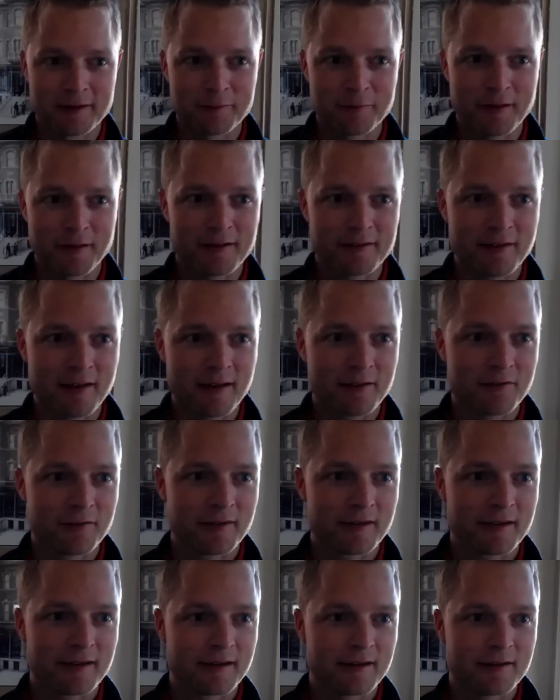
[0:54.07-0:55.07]

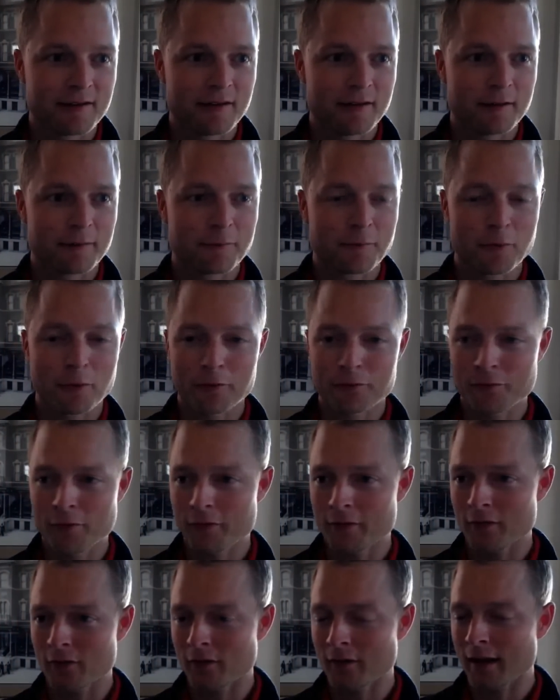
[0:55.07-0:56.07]
Fantastic. And for those of you
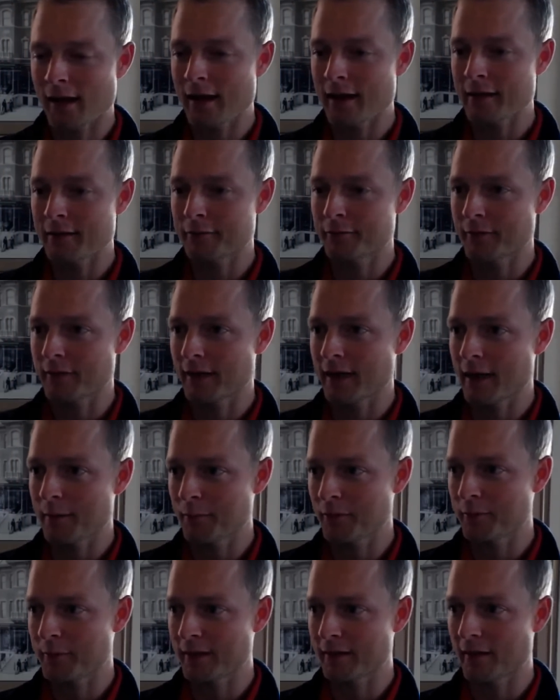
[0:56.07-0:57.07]
that are live, happen
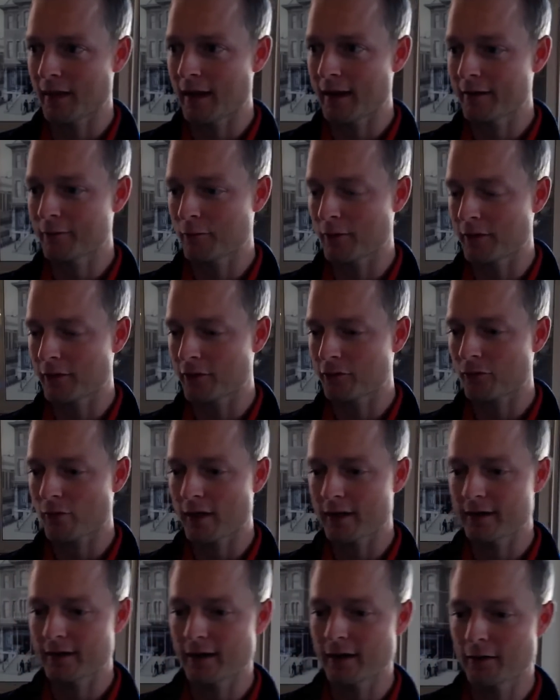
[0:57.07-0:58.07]
to be live with us
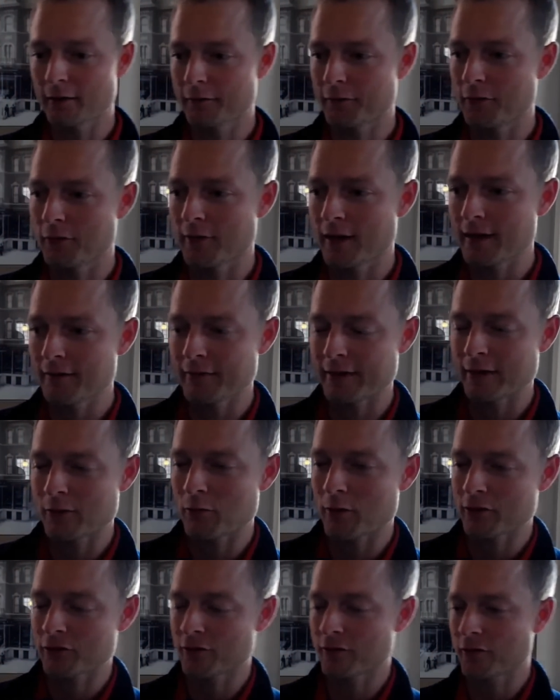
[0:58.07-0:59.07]
right now, if you have any
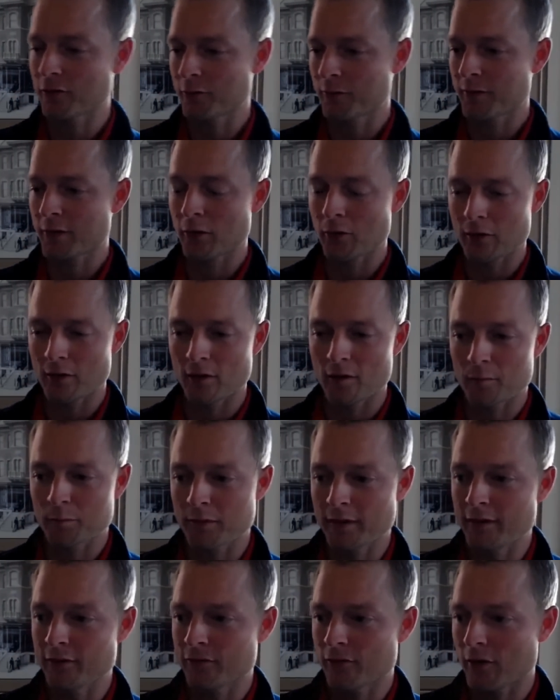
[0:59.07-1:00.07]
questions as we go along,
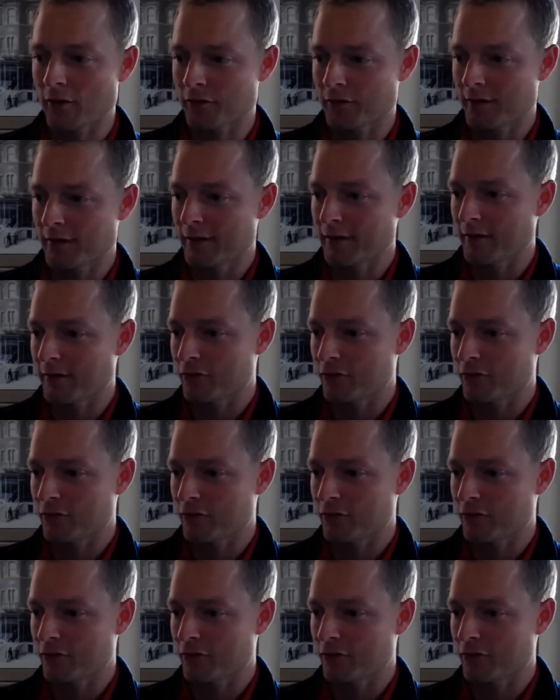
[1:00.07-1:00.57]
please toss it into the